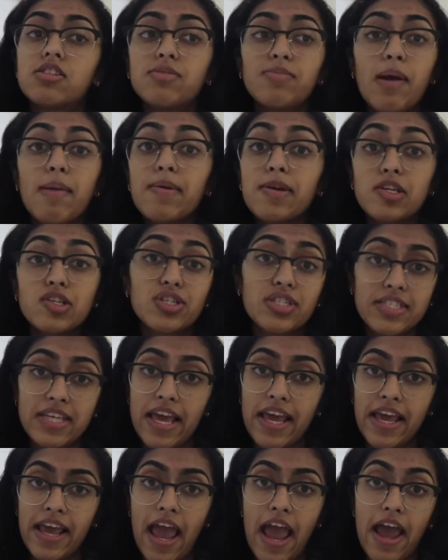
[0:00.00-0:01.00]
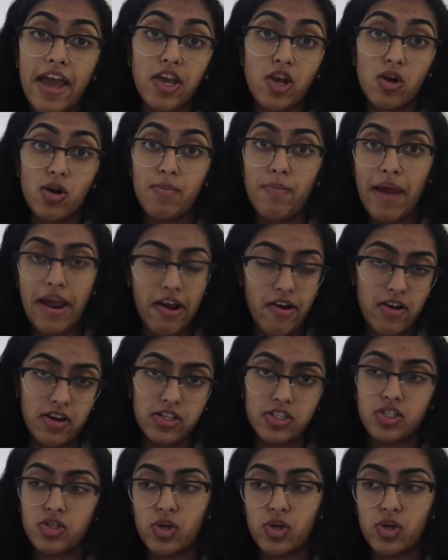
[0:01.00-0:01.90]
or maybe you're staying at your parents'